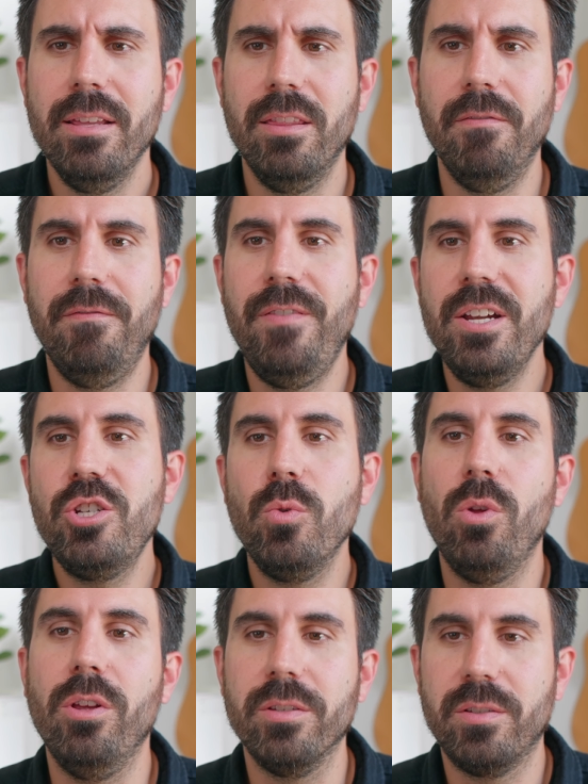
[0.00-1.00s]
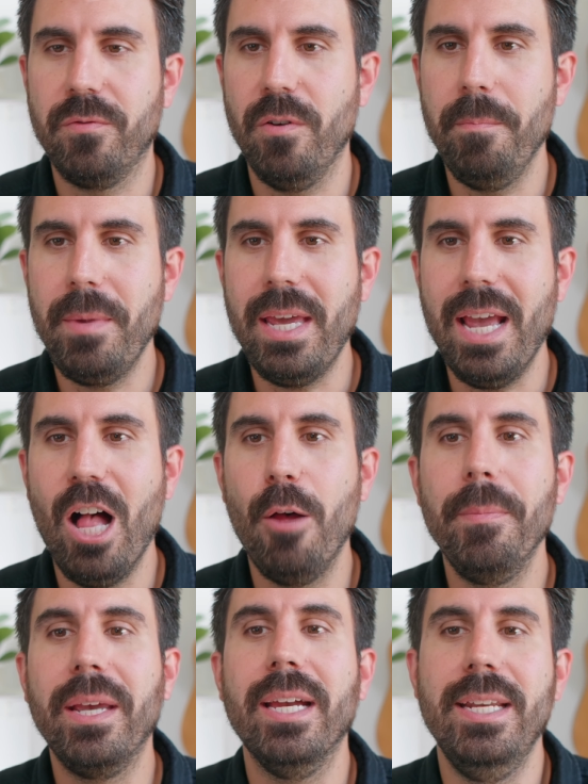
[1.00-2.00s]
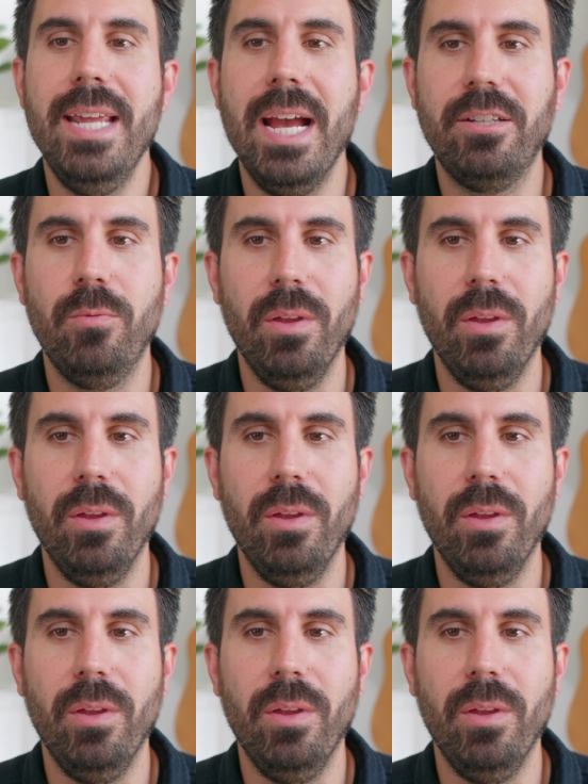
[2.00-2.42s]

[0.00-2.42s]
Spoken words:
the visuals for me help me connect